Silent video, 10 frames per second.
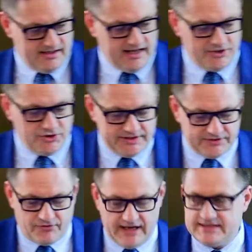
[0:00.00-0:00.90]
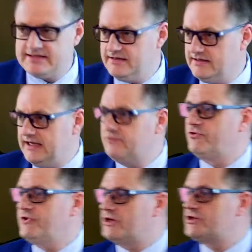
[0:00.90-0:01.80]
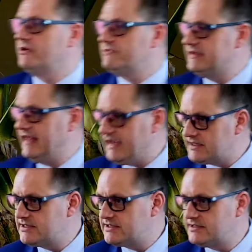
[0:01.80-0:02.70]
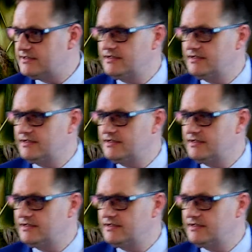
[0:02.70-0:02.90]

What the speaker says: I just read the introduction of the text.